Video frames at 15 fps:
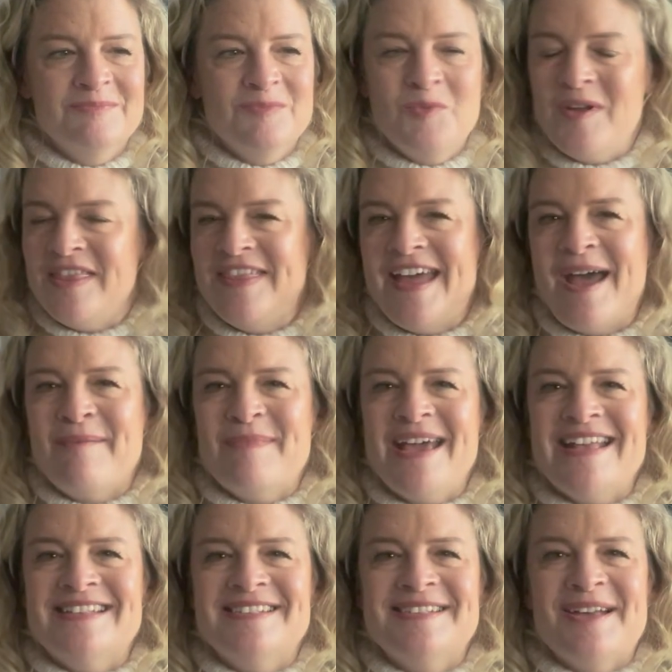with them.
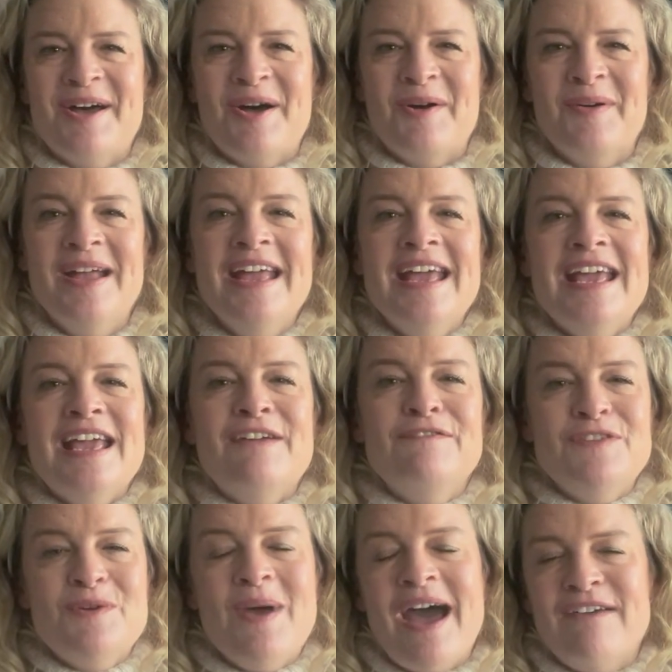And so if
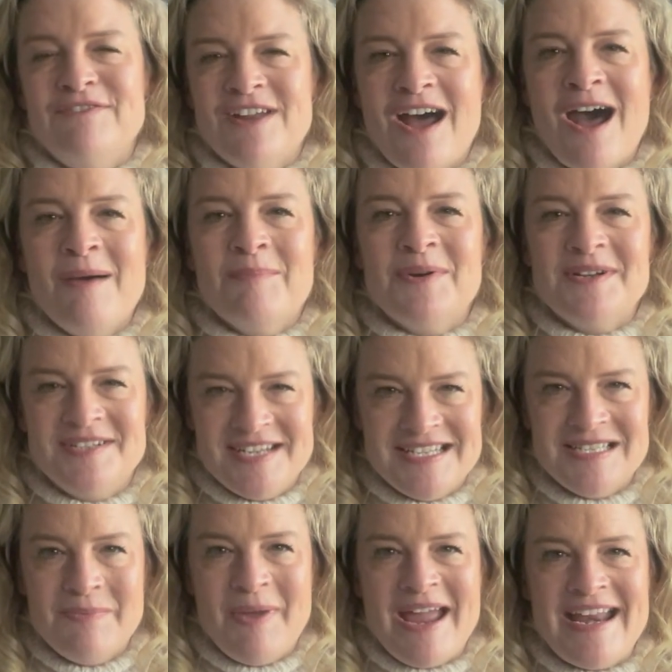you have not
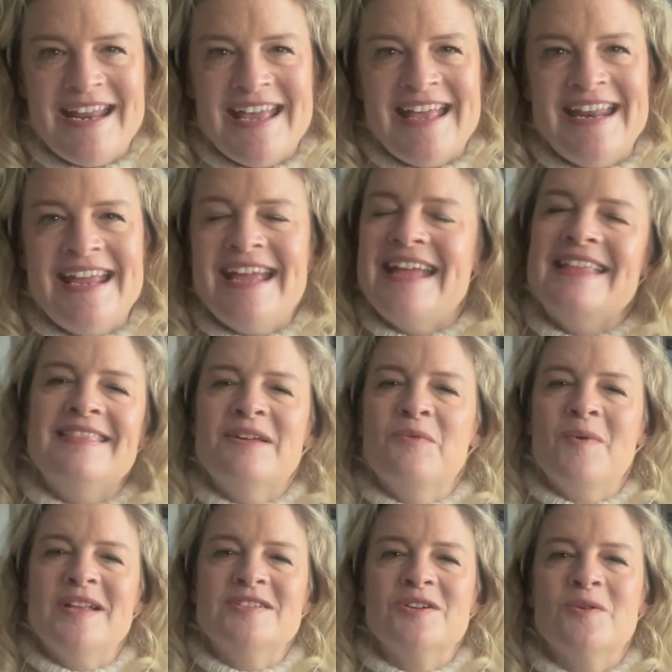participated in the
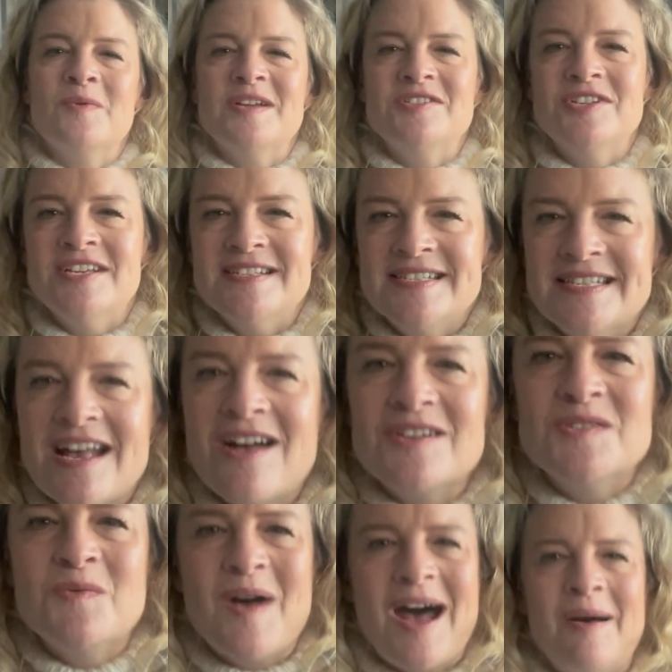Winter Wishes sock
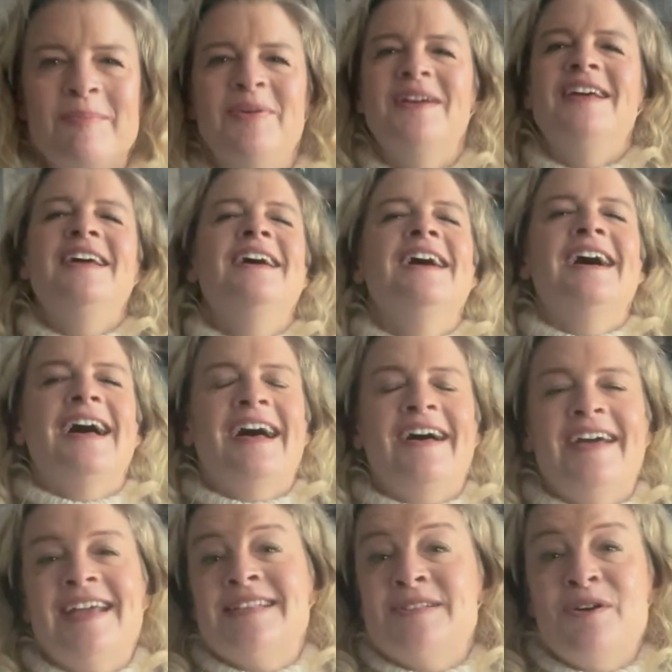swap,
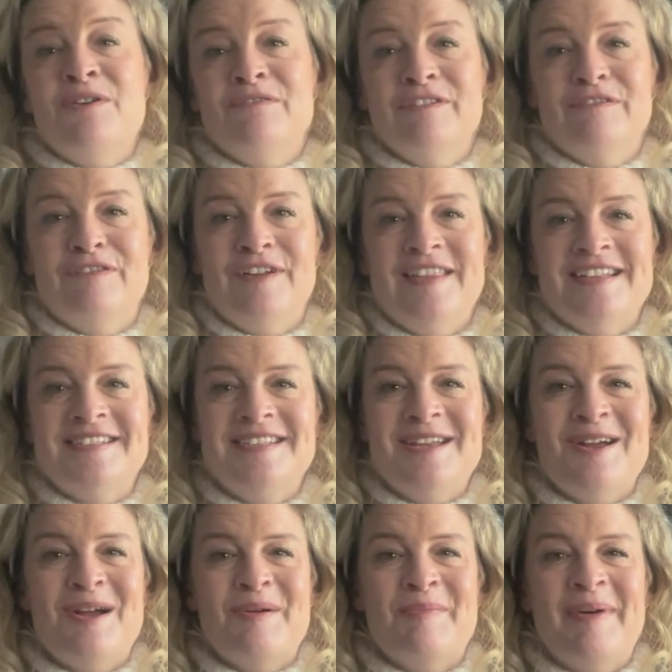it's over for this
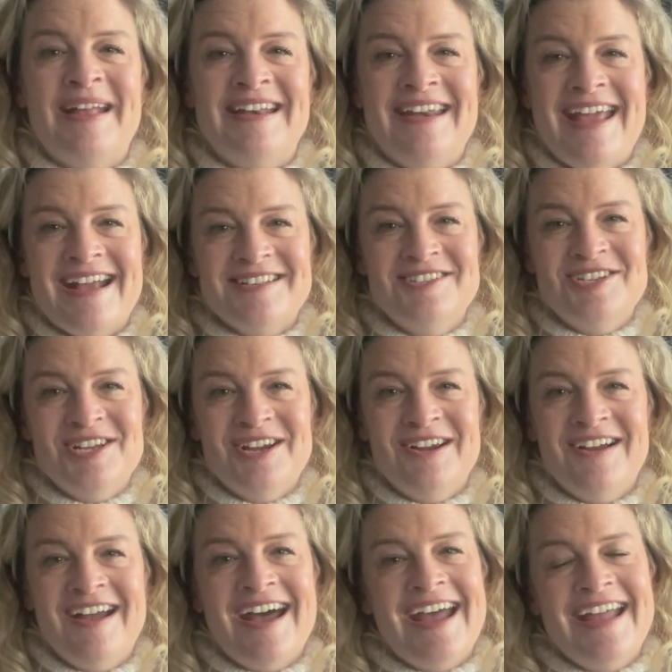year, but next
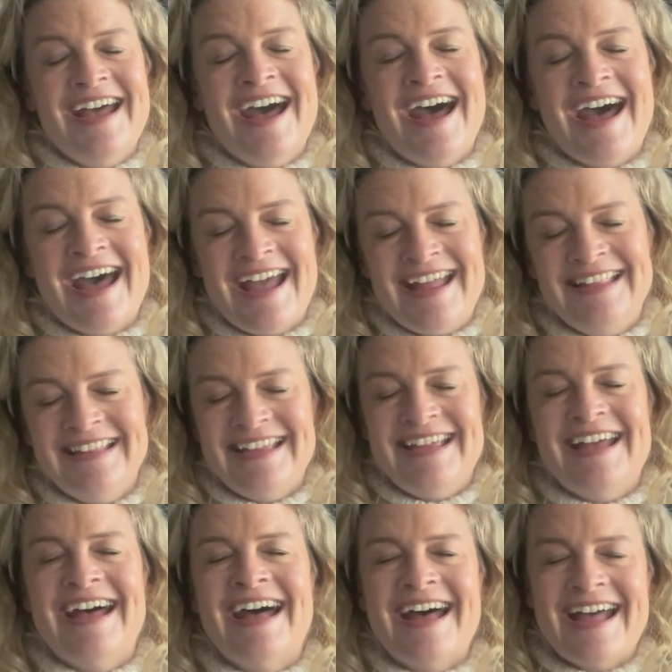year I highly,
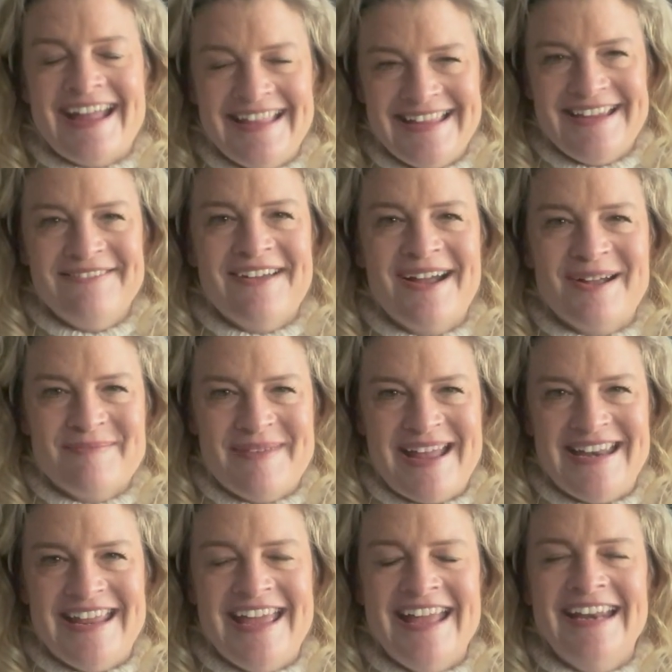highly
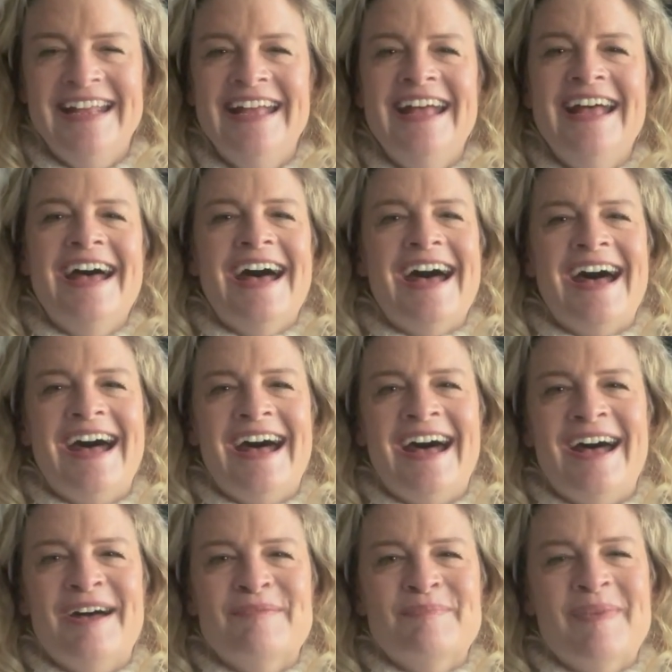recommend it.
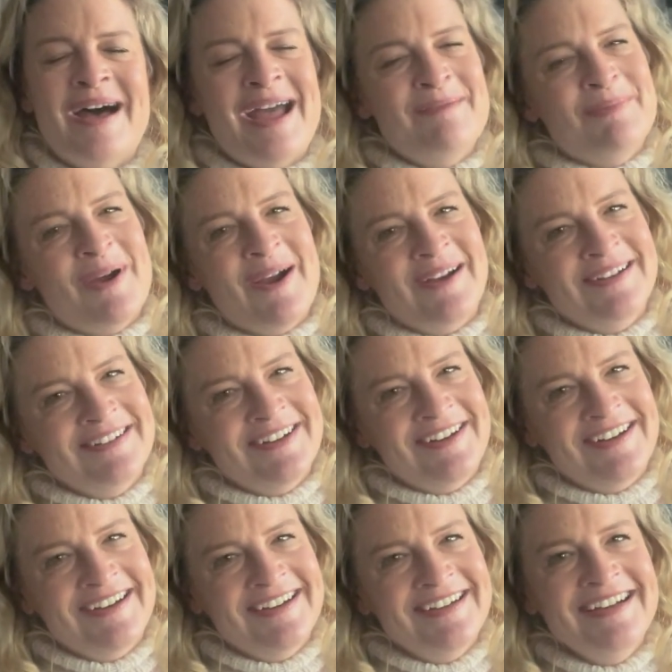My
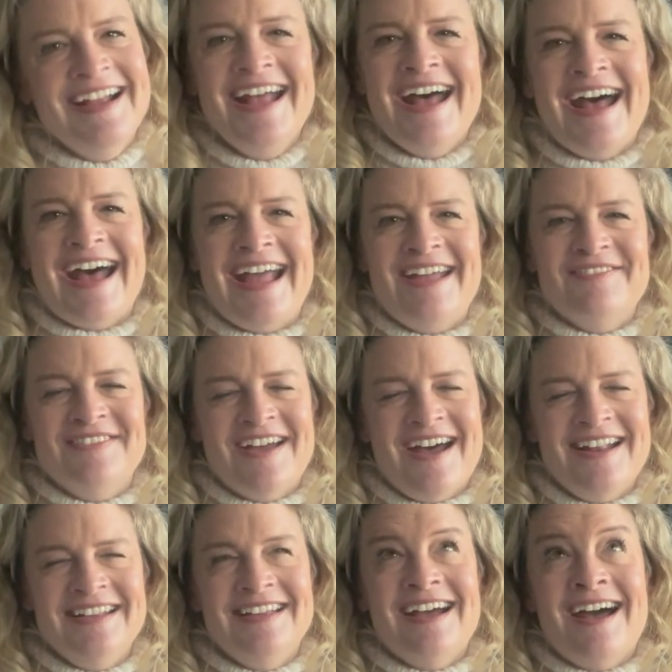partner, I have
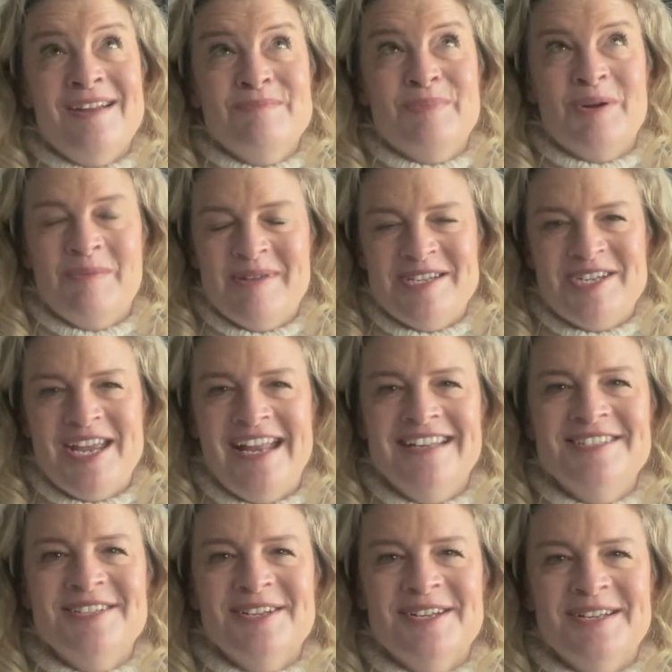not gotten
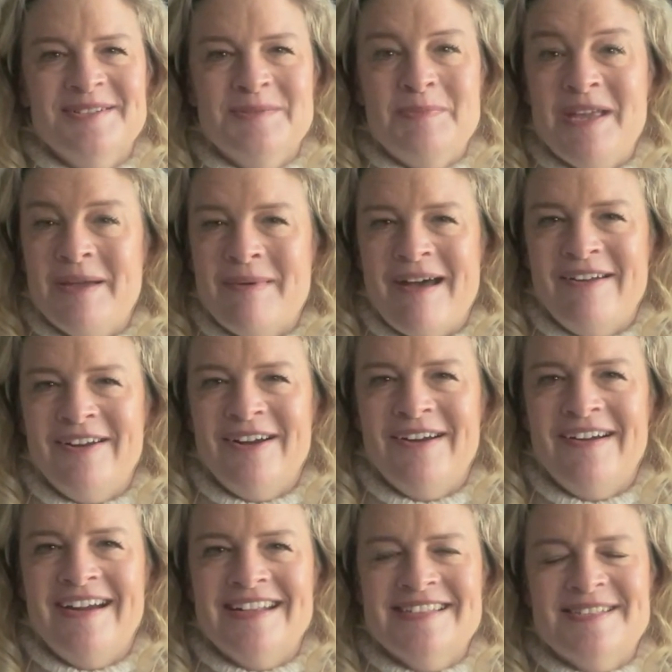permission to speak about
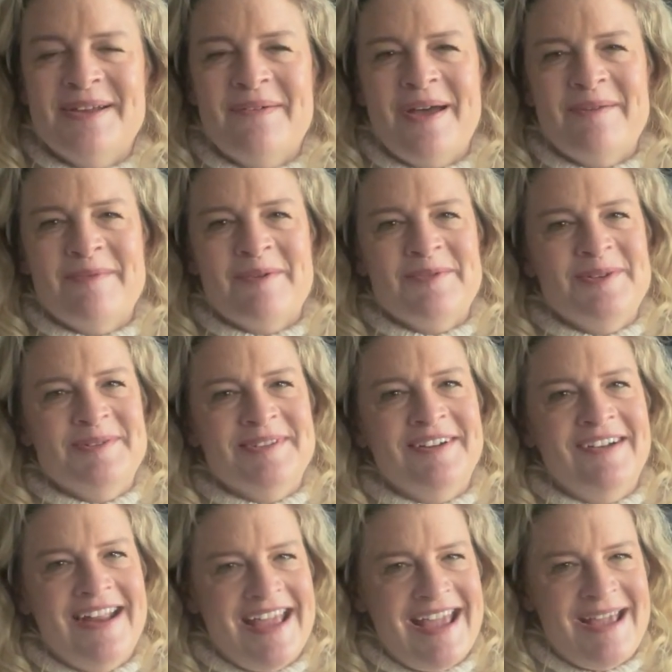her, and so I won't use
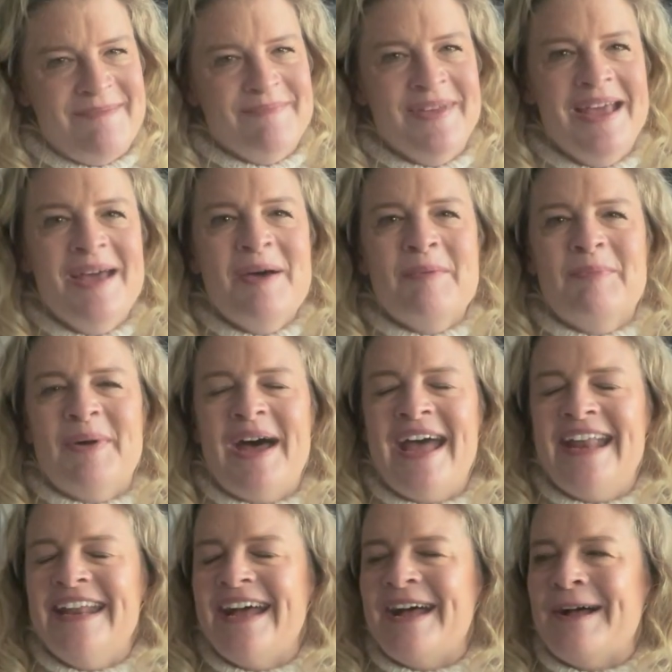her name,
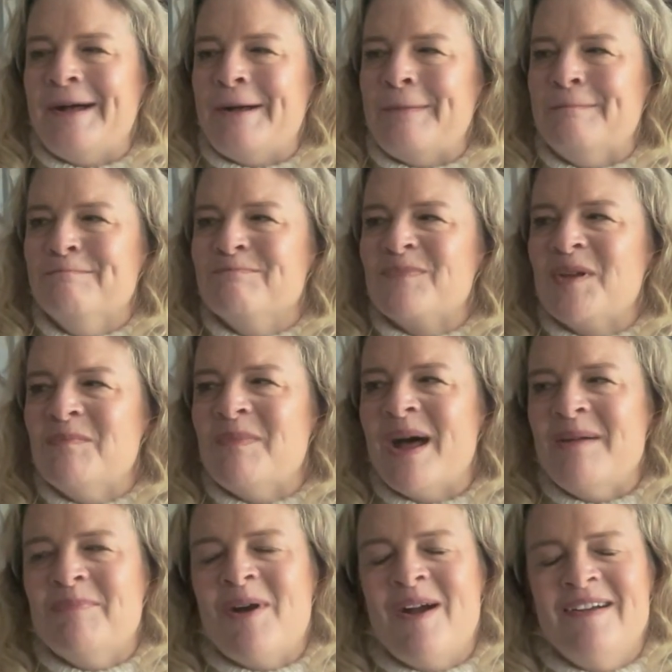but
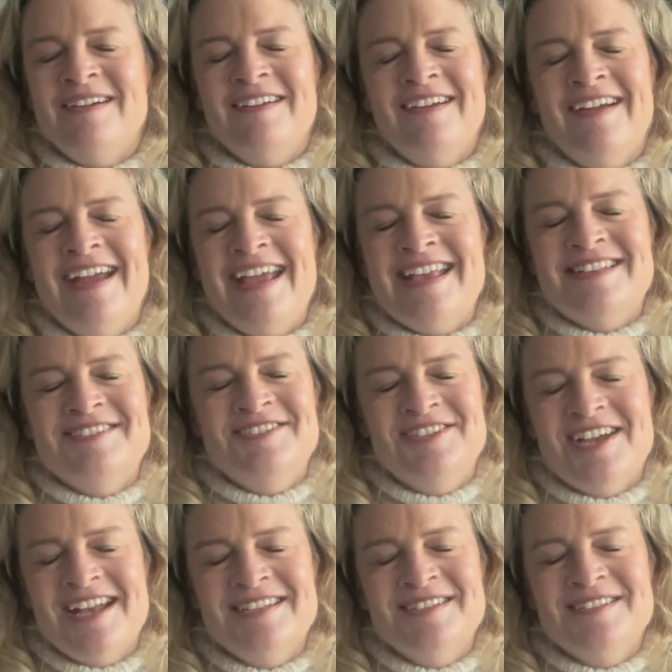my partner is
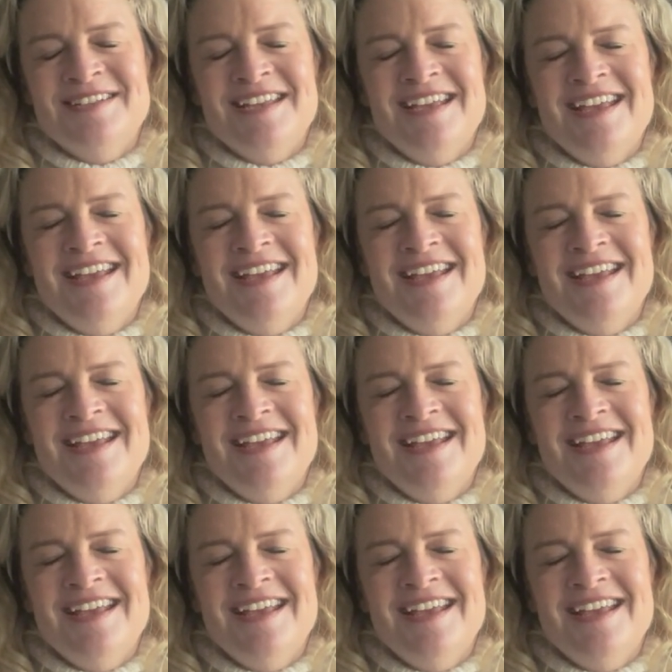just